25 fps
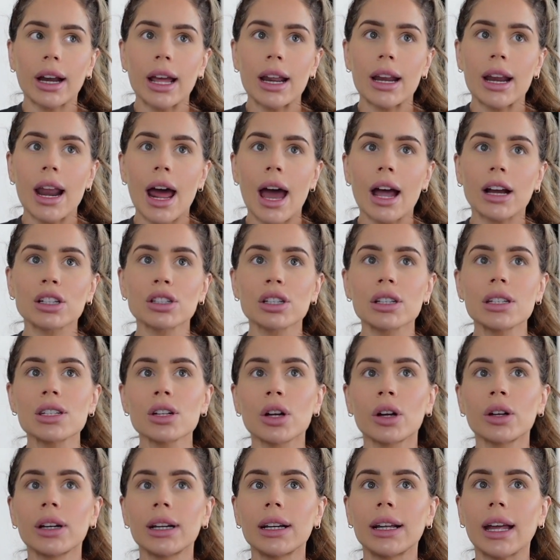And it actually
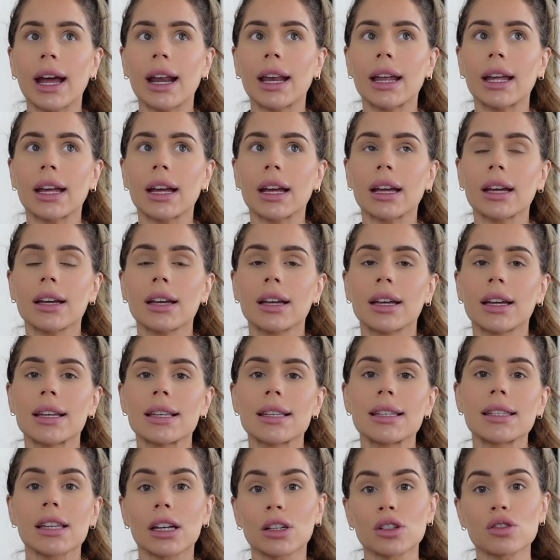started getting
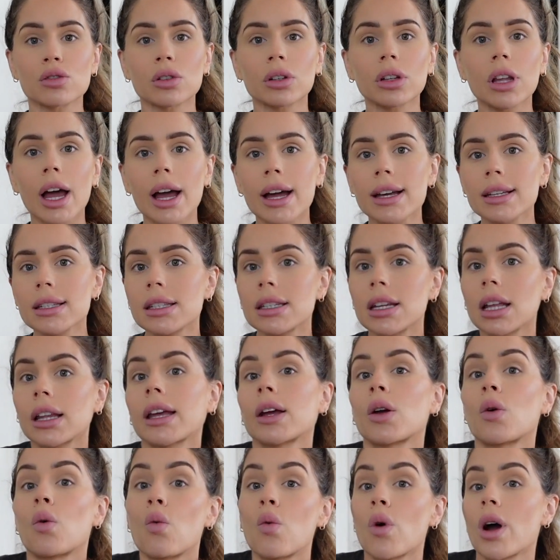centralized to
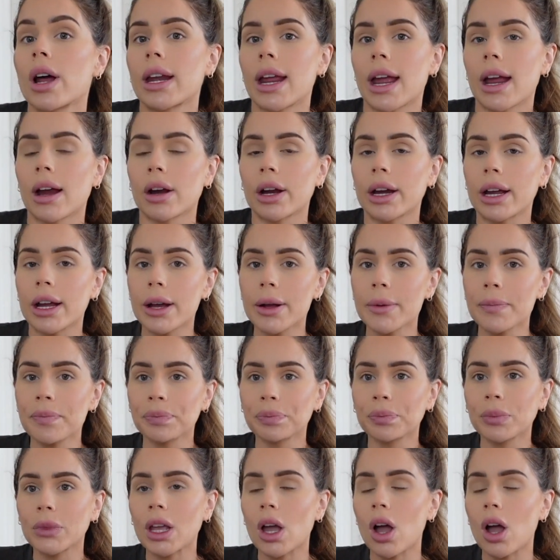like one area